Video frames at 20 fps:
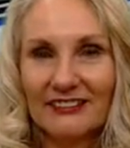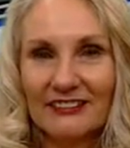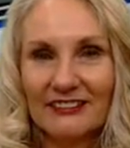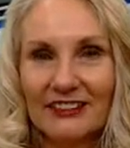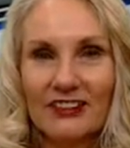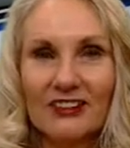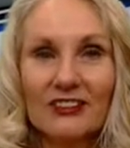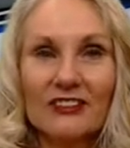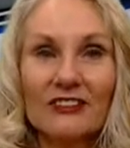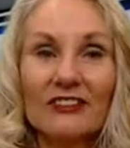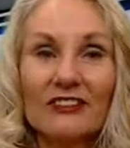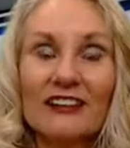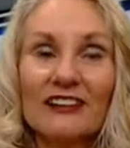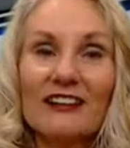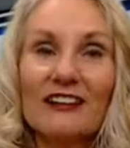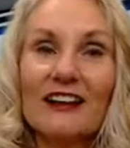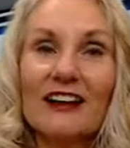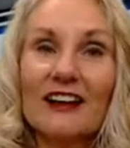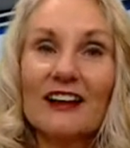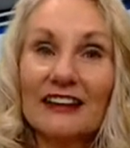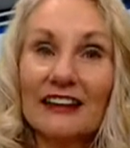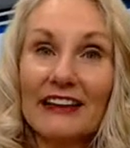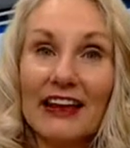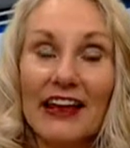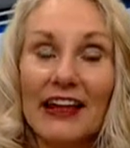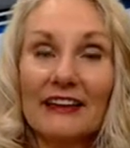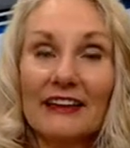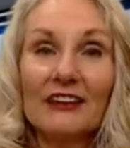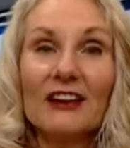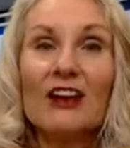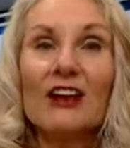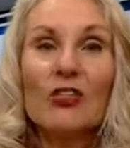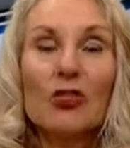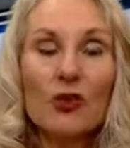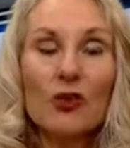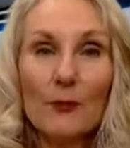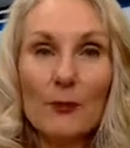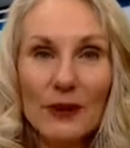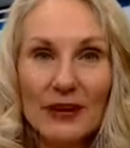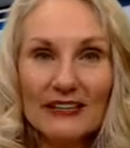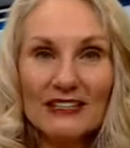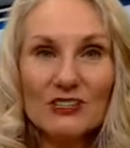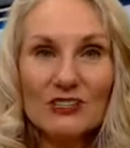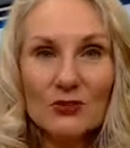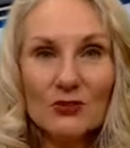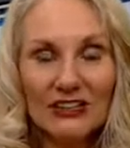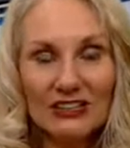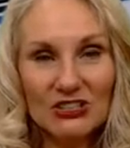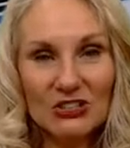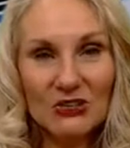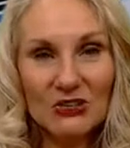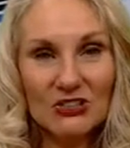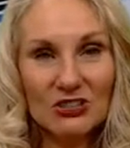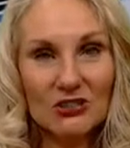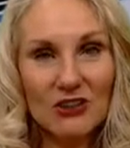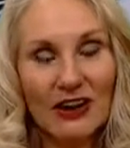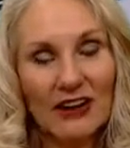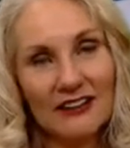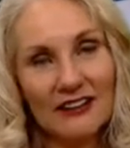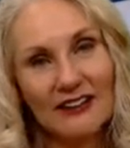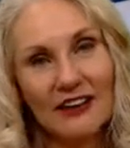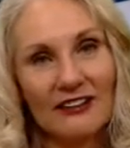The, again, the best way to attract